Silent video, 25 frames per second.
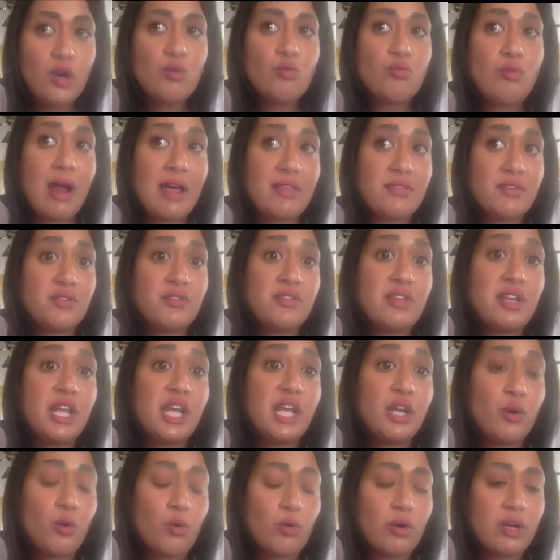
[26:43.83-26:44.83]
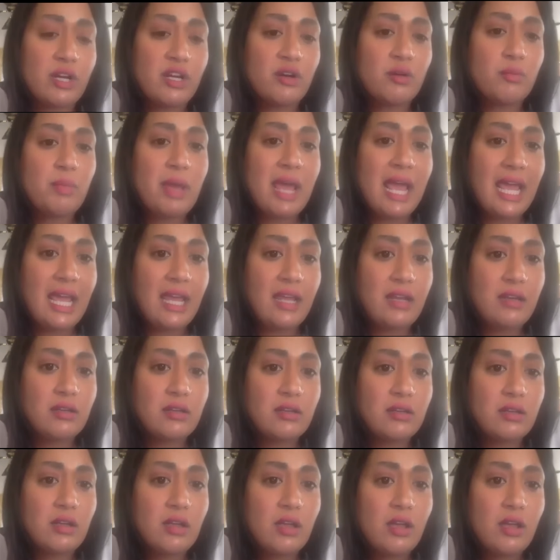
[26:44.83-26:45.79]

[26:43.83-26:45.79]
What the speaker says: rather than ignoring your pain.